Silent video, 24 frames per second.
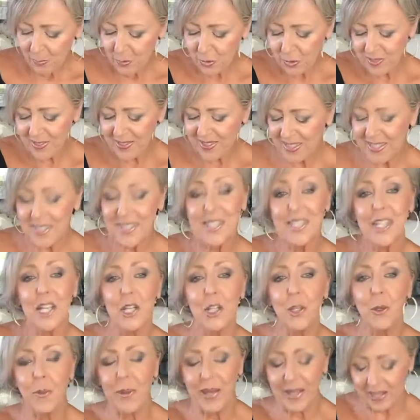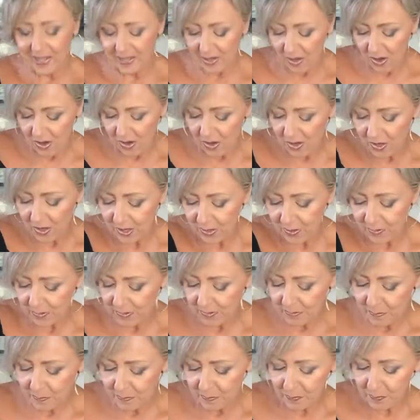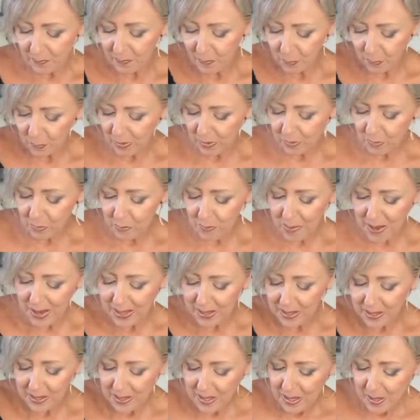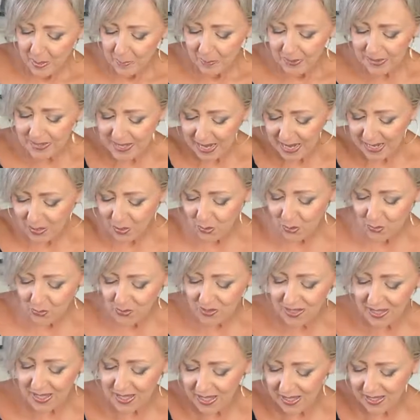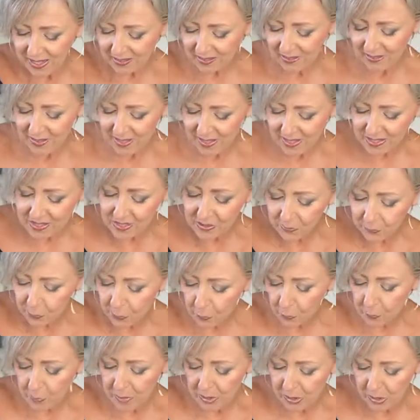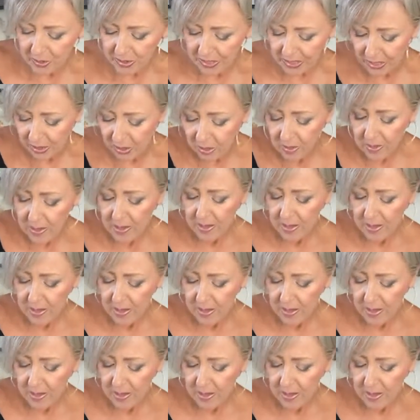just continuing on with my potatoes in this food mill here.